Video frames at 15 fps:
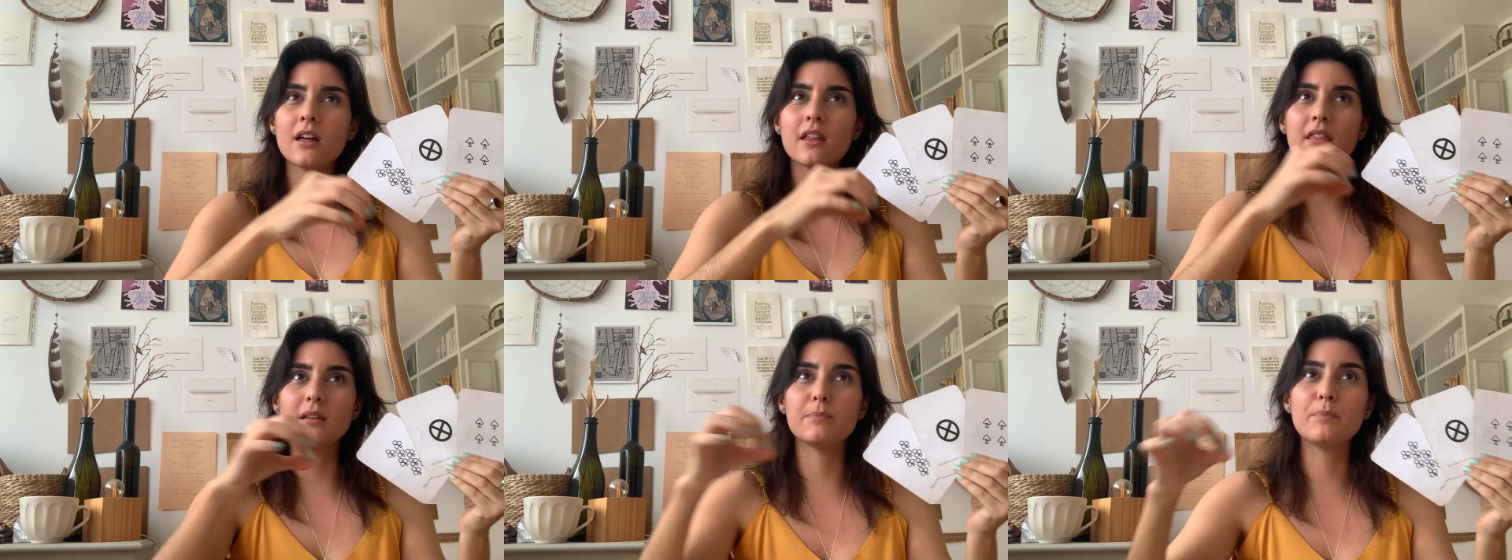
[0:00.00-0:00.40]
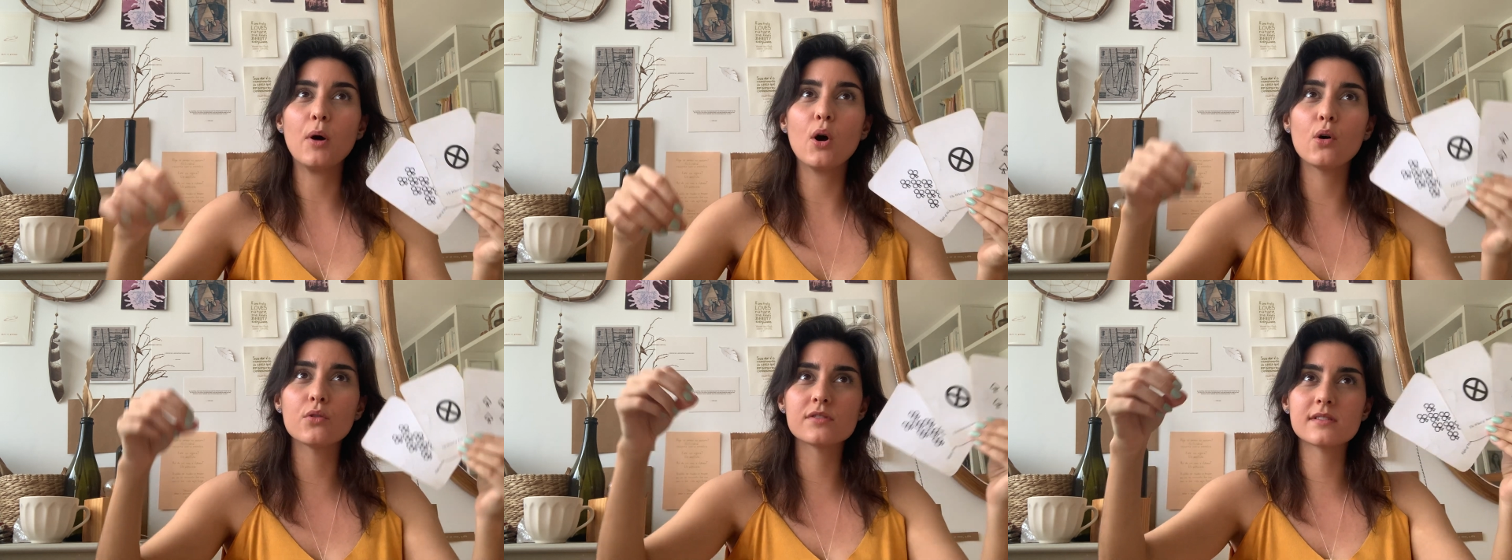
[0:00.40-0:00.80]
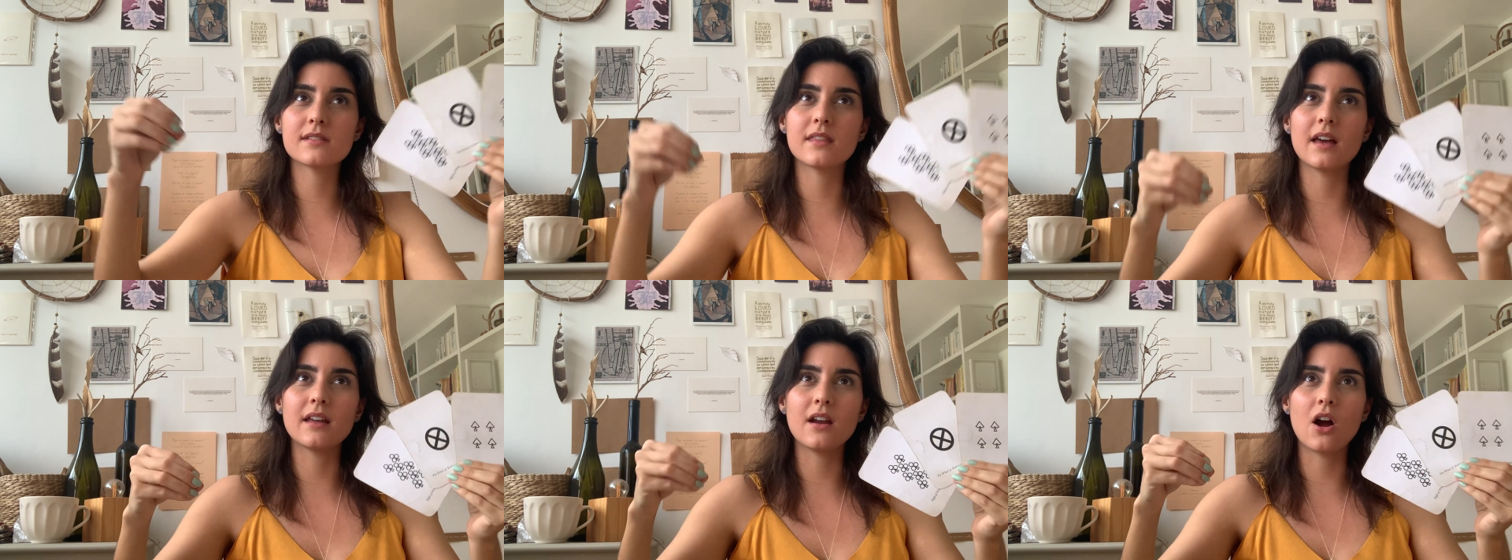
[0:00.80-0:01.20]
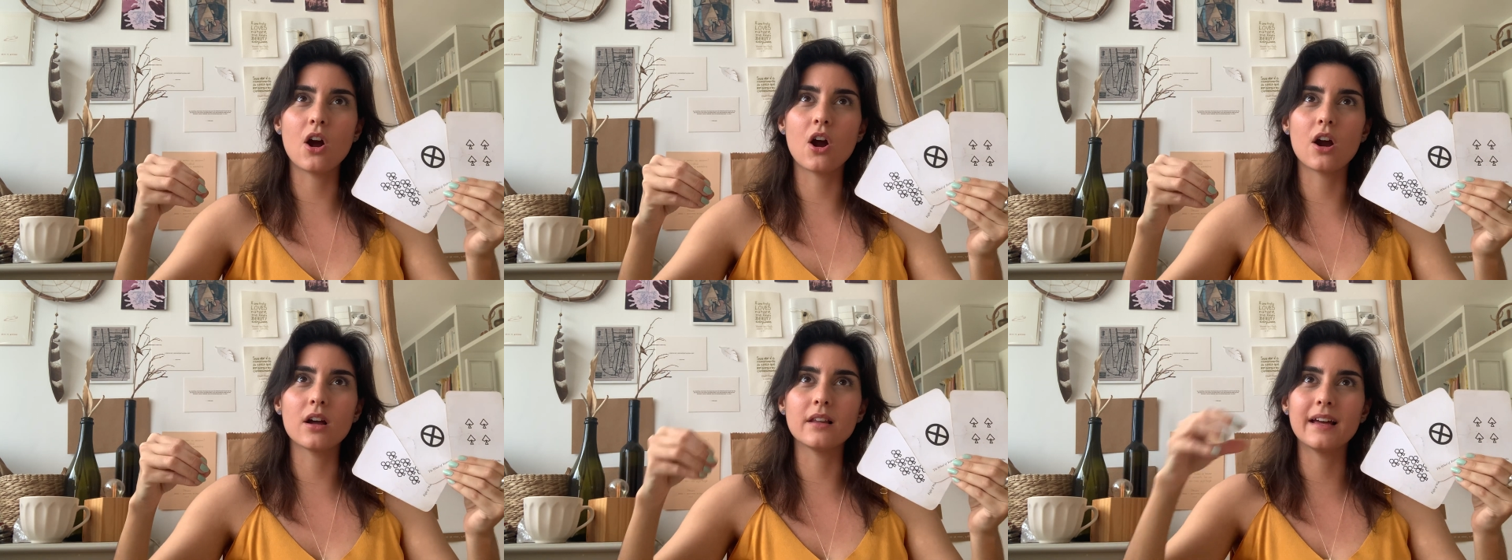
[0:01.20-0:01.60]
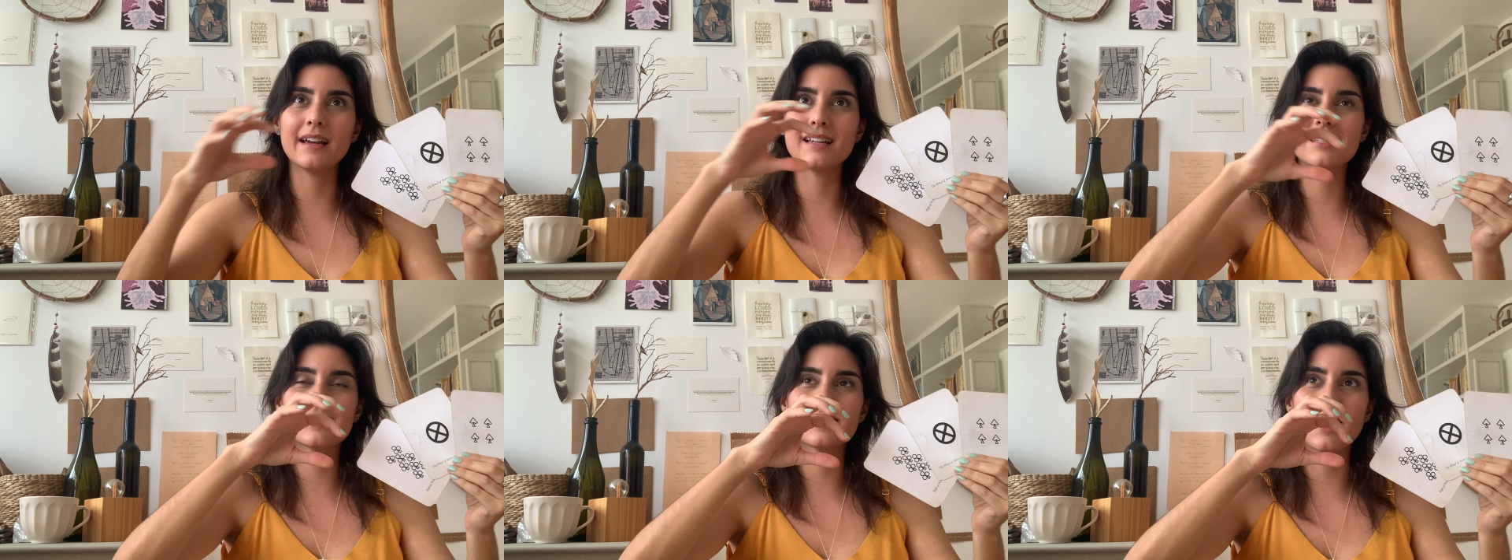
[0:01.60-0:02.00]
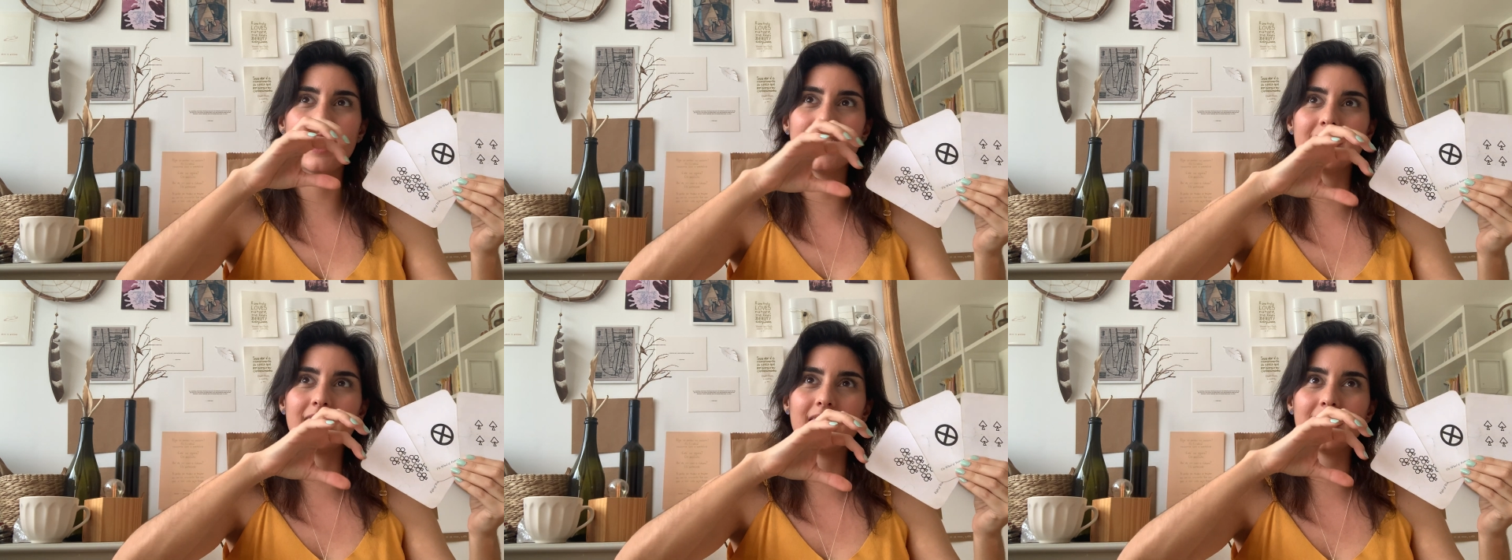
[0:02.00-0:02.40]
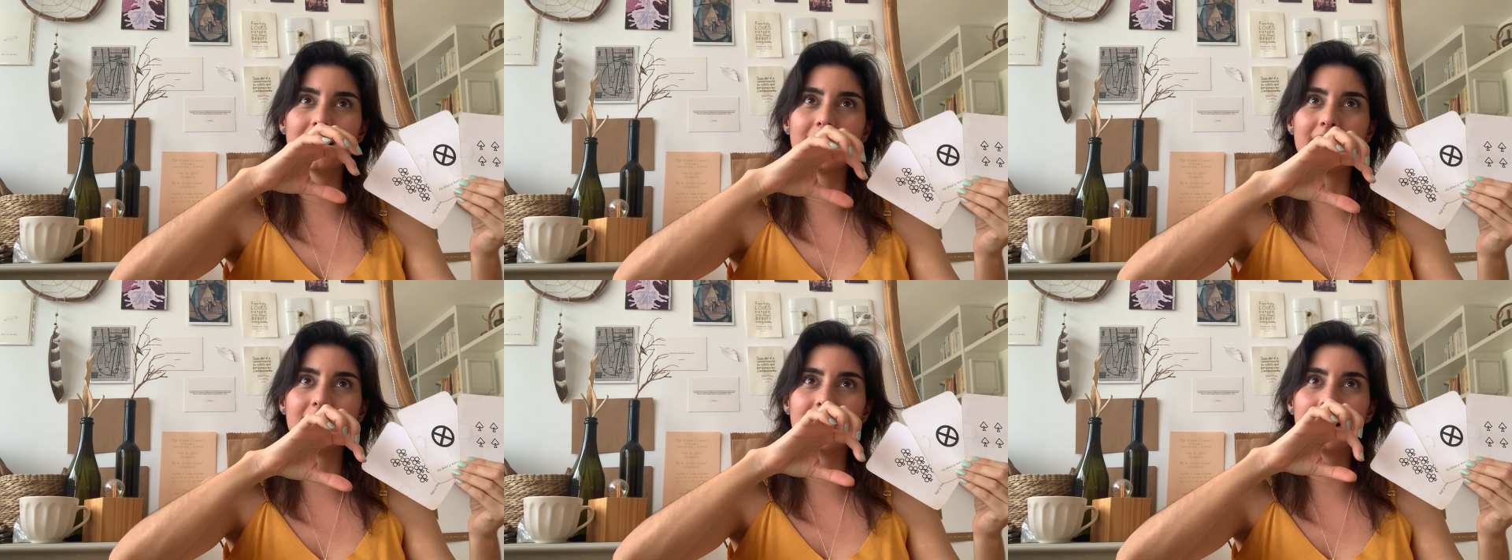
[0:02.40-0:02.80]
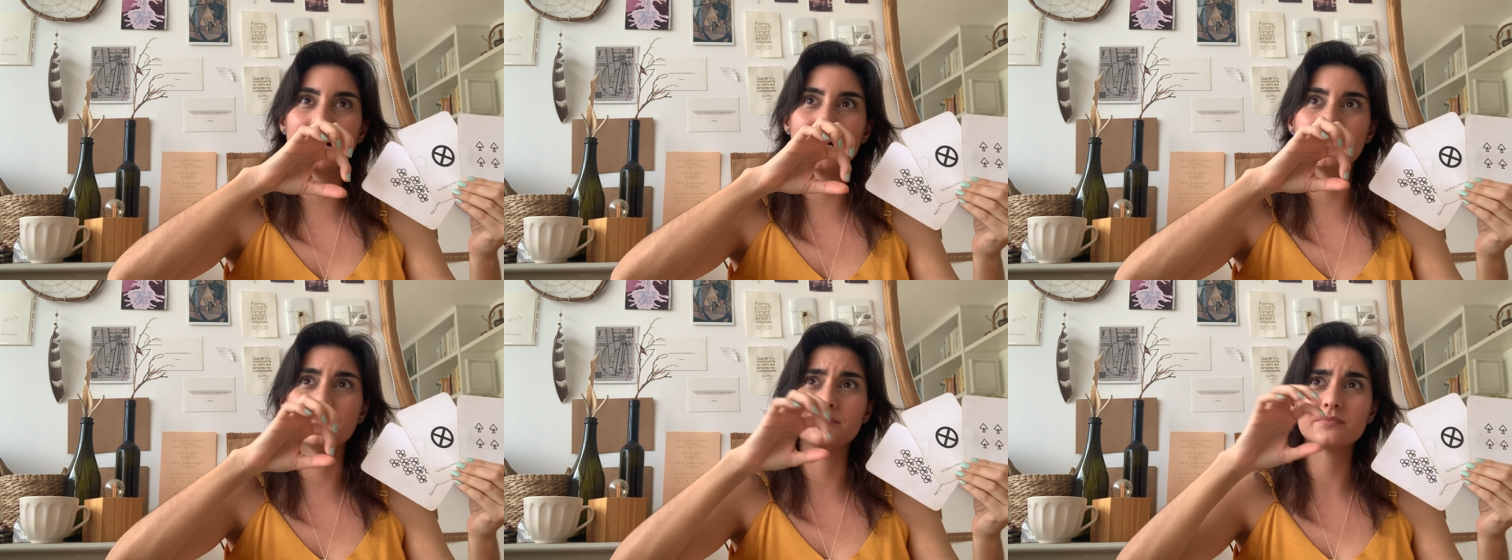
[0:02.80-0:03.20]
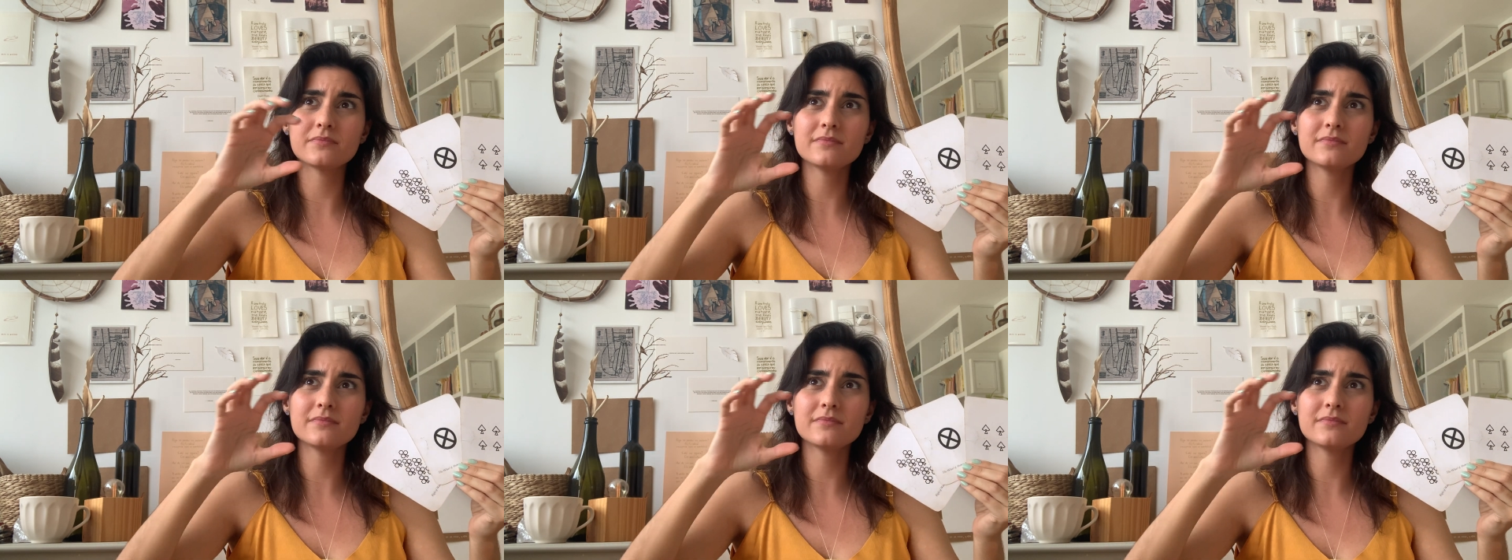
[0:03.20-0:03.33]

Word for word: the posts that are like signing, like um,